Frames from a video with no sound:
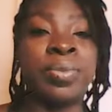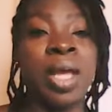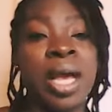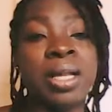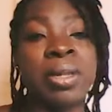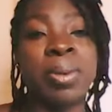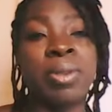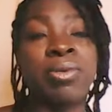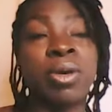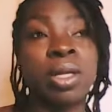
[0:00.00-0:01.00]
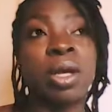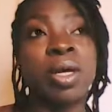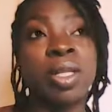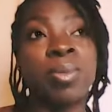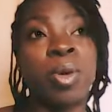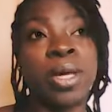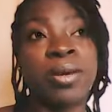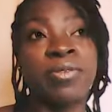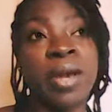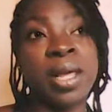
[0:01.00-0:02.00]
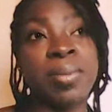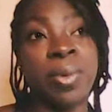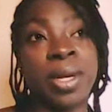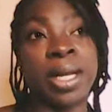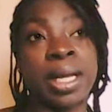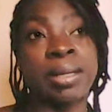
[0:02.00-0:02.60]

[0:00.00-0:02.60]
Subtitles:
And about 3 o'clock in the morning, Friday morning,